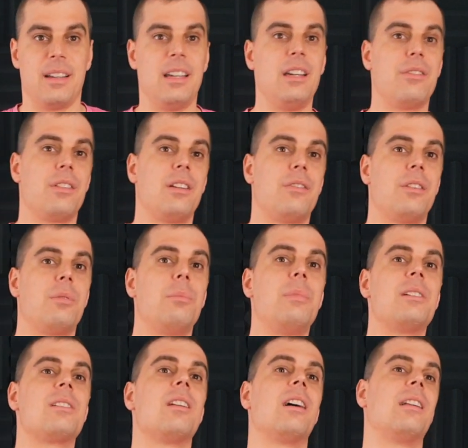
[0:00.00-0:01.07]
Even if it would be
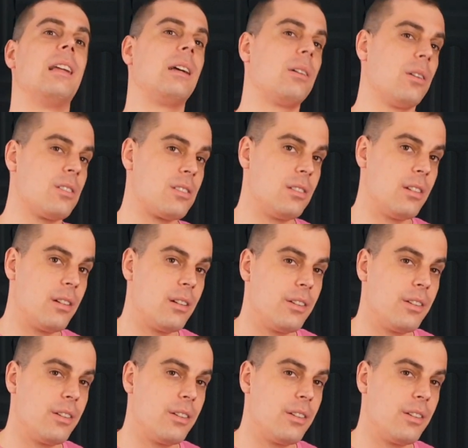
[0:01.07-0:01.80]
slightly costlier,